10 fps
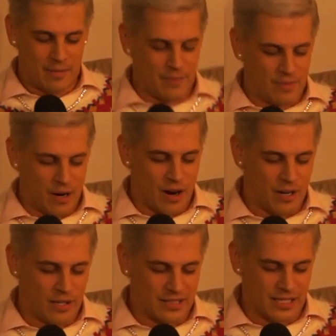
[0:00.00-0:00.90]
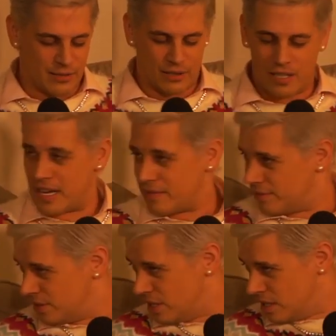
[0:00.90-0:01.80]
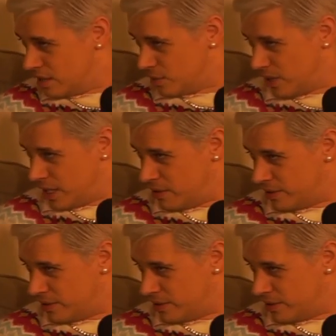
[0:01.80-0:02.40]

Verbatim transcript: up hot girls in real life. Why you?